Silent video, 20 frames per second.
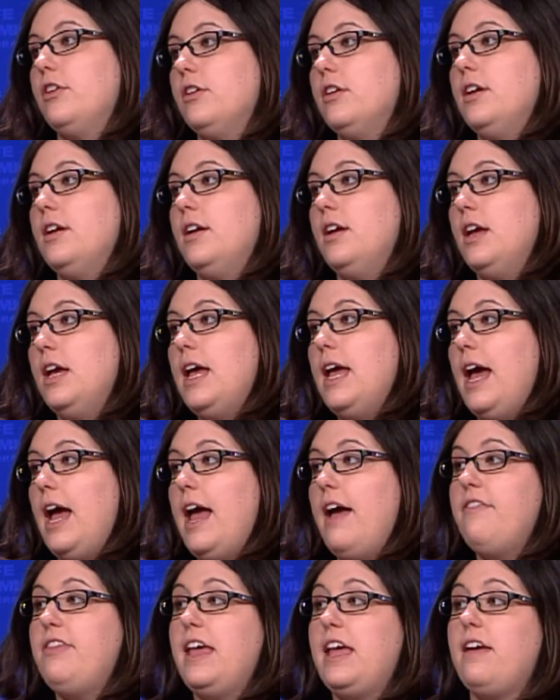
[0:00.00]
To have an because
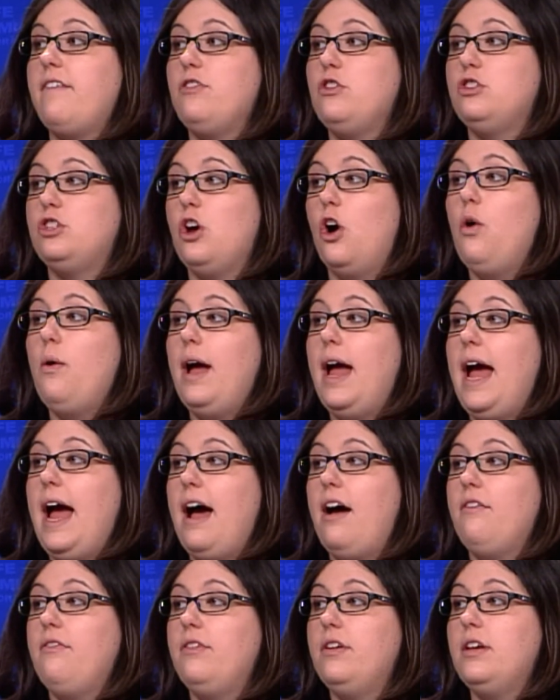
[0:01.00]
you and can't they, foster you that
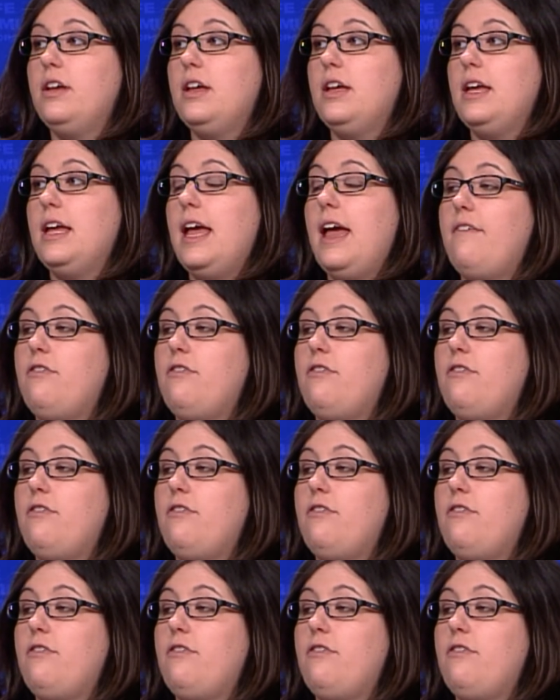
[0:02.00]
have, off on the taxpayer.